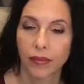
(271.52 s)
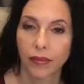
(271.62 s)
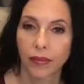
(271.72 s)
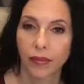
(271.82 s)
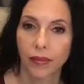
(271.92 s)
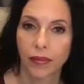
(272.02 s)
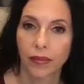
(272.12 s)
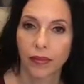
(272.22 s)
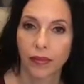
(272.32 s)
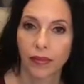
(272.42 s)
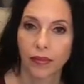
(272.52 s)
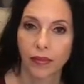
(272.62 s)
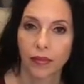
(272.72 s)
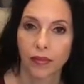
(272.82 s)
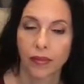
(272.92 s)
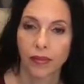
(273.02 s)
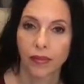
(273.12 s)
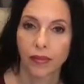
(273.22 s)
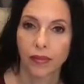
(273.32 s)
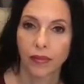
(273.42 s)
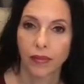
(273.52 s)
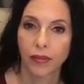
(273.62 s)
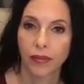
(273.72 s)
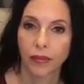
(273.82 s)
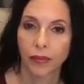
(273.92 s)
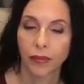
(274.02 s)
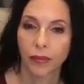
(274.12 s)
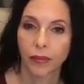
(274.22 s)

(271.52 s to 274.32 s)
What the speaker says: The person shown says nothing.